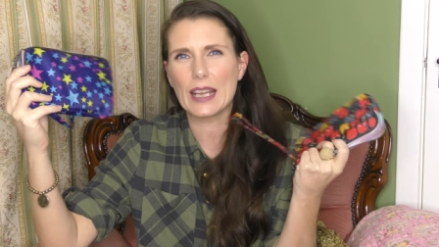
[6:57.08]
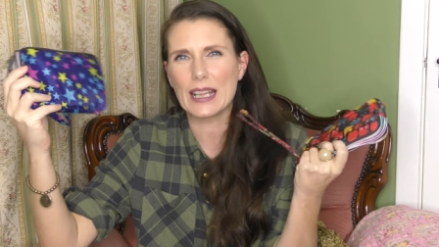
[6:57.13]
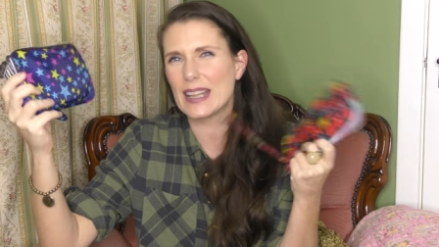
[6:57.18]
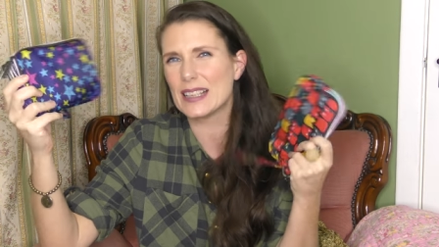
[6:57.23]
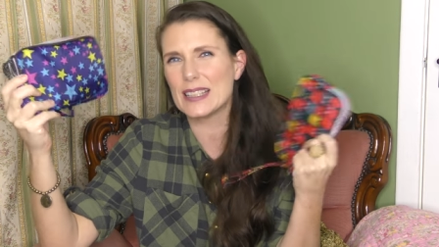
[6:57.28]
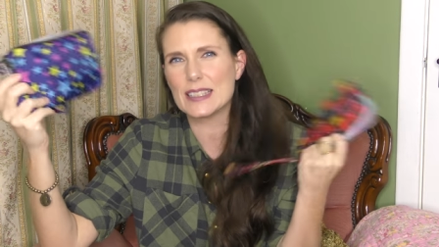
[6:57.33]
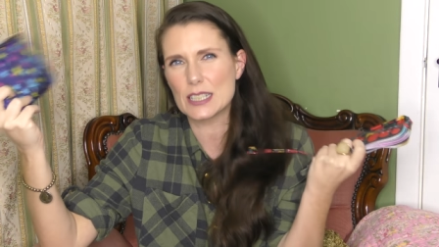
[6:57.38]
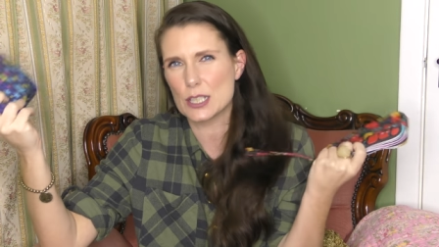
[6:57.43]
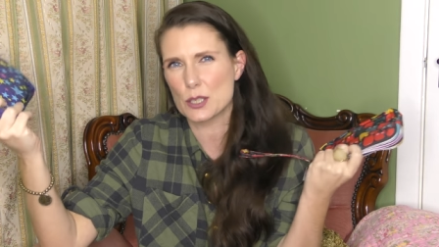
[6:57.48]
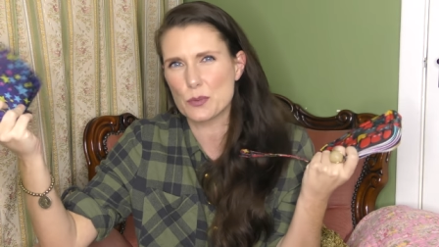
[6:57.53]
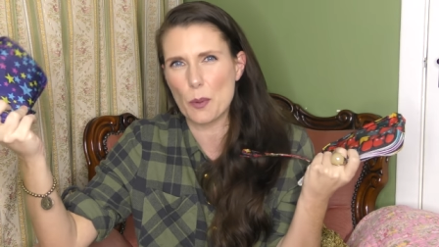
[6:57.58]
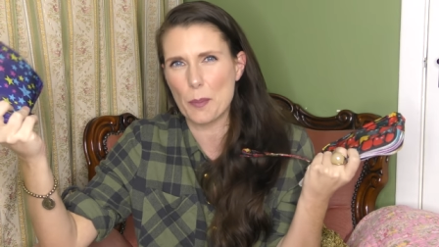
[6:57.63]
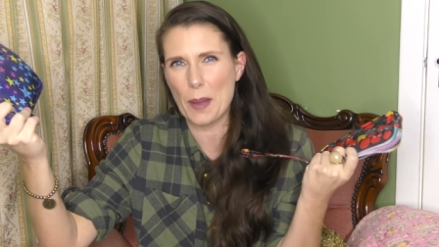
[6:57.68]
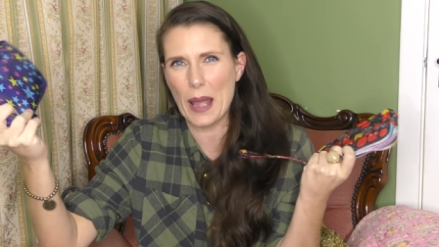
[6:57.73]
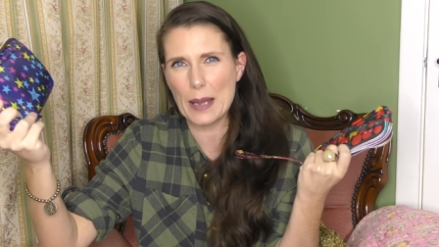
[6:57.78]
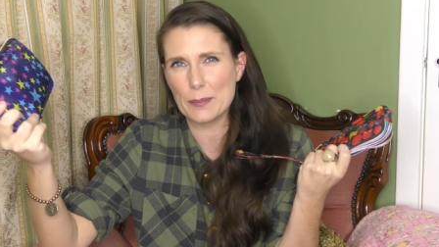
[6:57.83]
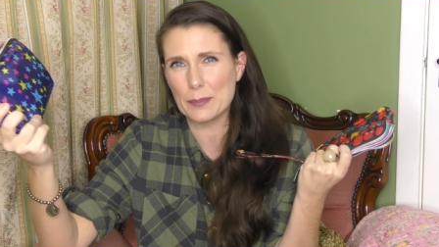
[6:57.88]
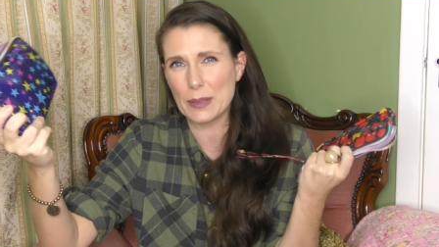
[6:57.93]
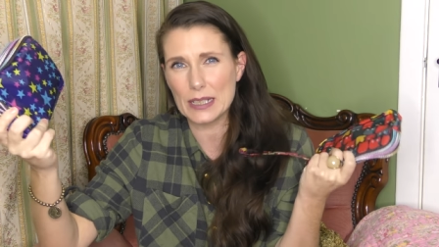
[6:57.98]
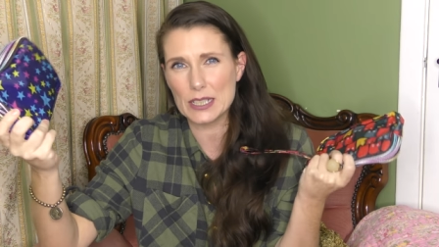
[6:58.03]
I like to swap
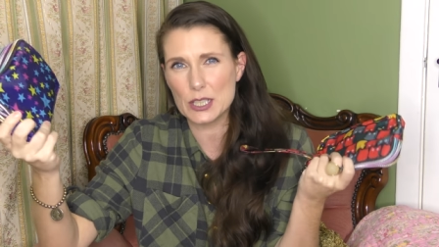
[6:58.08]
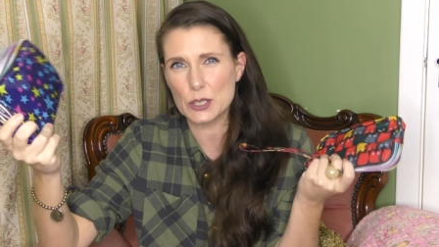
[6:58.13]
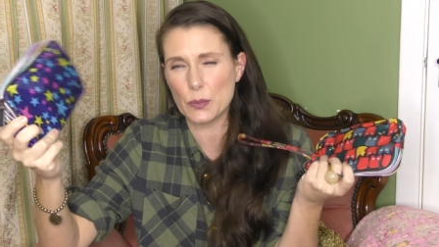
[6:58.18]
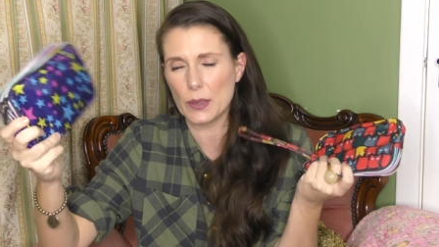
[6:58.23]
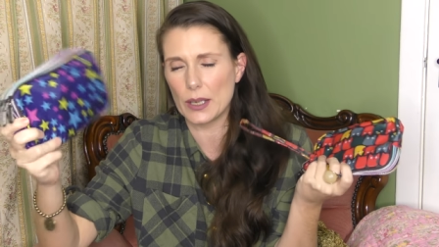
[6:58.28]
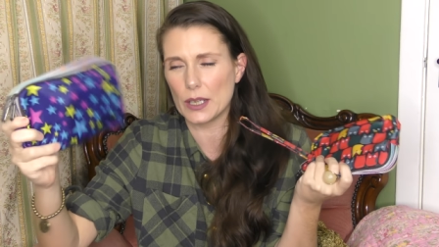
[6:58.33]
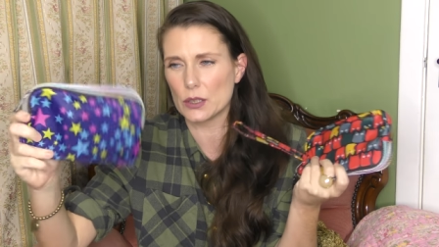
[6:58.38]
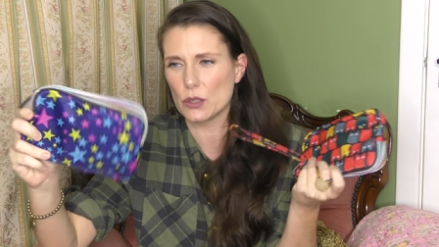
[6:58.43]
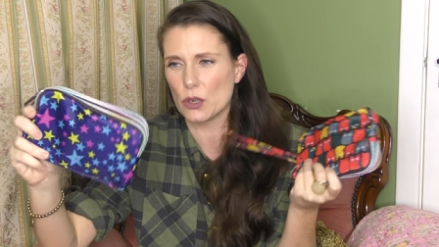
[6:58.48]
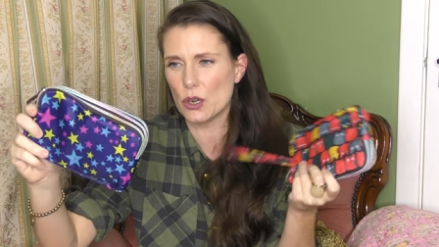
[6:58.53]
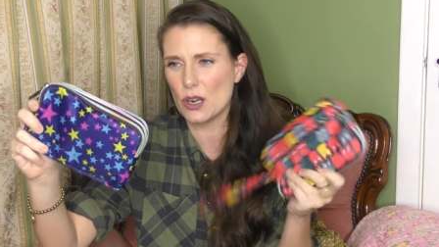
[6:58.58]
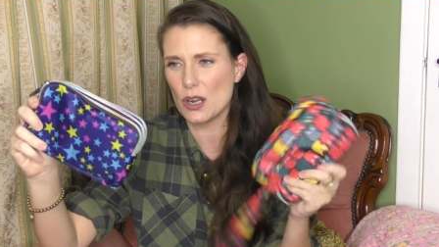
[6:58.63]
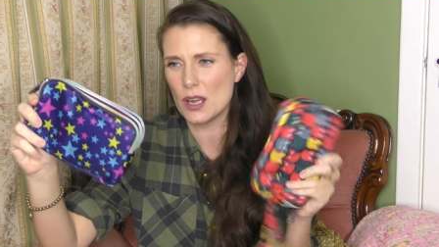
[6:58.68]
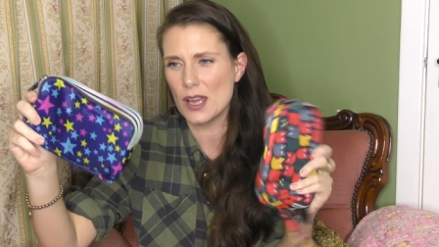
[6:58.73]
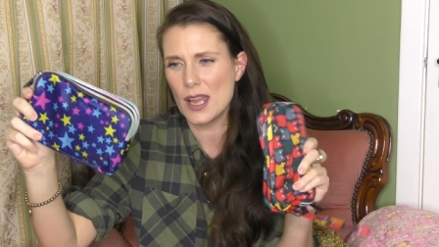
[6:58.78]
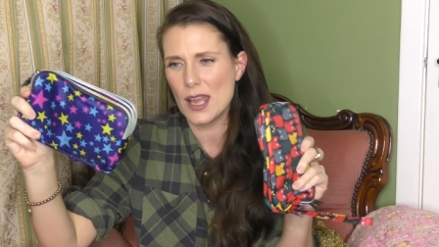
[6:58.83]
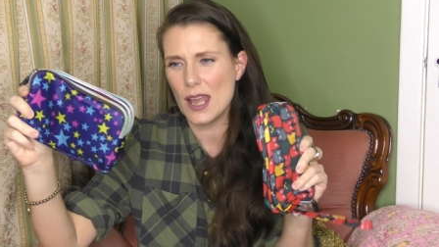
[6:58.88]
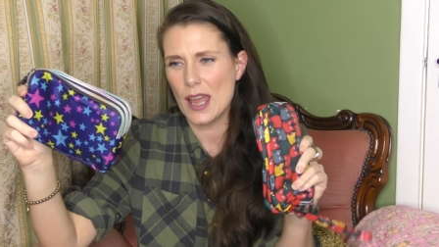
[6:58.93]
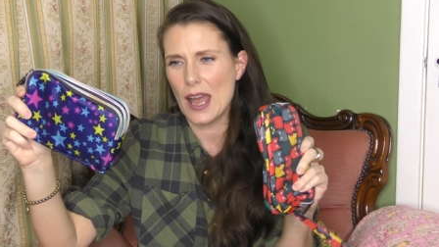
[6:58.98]
handbags quite a lot.